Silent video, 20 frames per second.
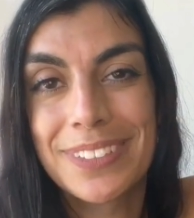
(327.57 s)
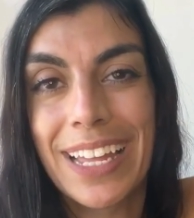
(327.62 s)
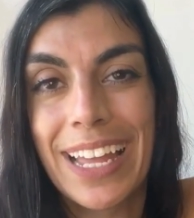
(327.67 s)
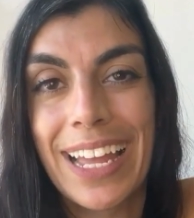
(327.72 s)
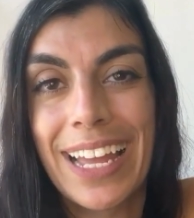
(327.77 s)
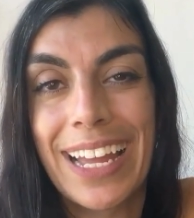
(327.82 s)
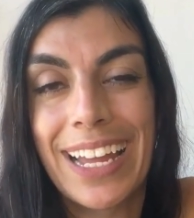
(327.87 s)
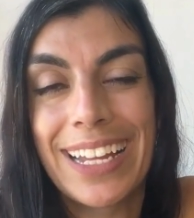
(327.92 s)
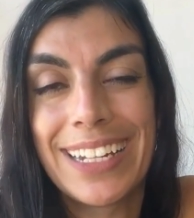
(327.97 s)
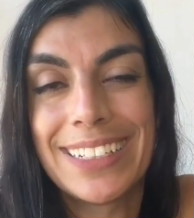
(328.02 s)

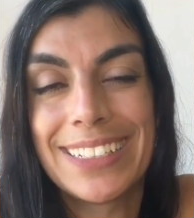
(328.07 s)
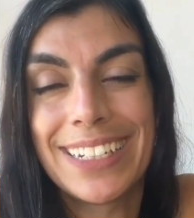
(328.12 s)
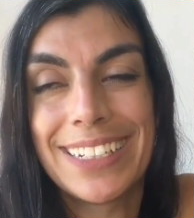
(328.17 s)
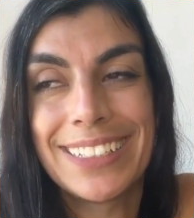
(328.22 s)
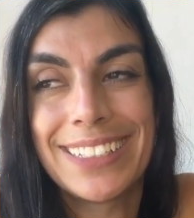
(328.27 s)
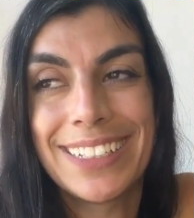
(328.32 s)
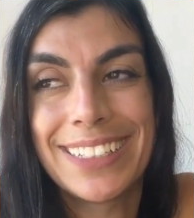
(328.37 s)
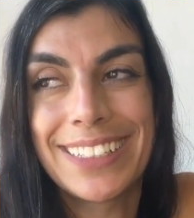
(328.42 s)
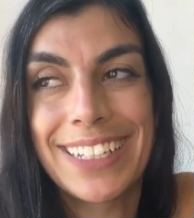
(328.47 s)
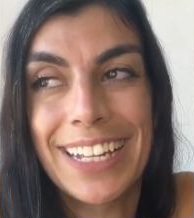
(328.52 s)
And I
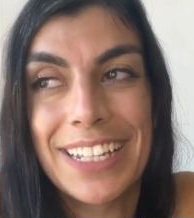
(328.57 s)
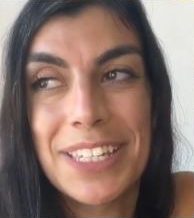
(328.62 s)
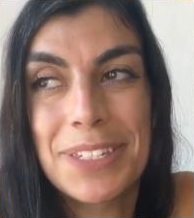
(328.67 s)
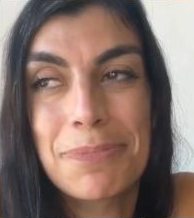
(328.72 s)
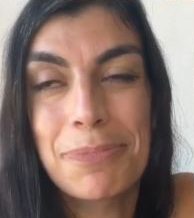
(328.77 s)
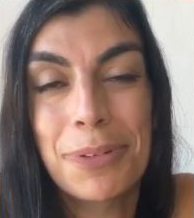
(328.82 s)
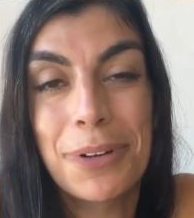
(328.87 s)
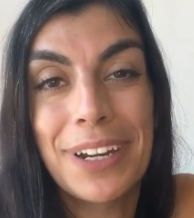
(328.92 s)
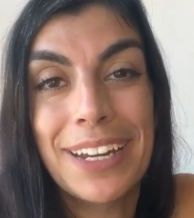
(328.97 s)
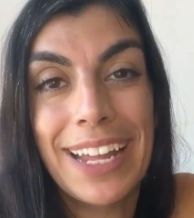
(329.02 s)
think that's
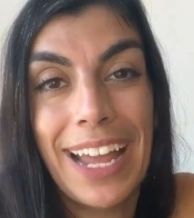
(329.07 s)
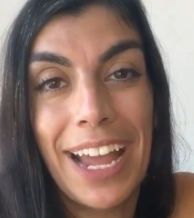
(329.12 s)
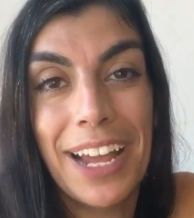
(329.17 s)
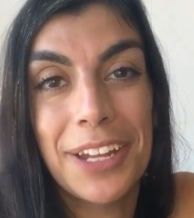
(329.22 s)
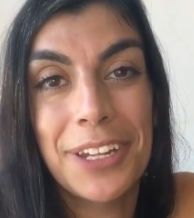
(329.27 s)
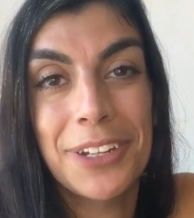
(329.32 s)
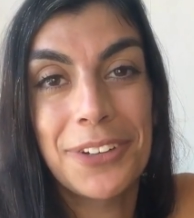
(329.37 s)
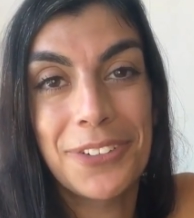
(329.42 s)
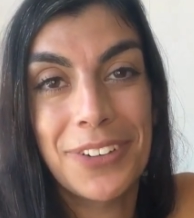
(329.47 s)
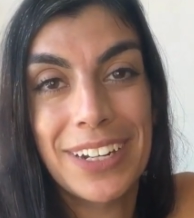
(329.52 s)
pretty
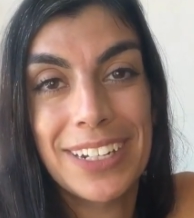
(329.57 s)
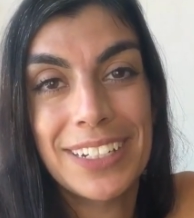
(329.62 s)
accurate.